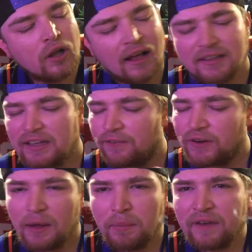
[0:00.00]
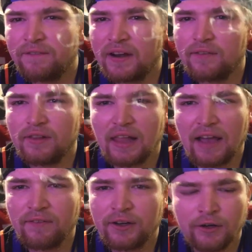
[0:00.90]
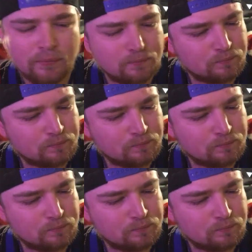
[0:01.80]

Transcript: Like I said, if you're not a big fan of a lavender,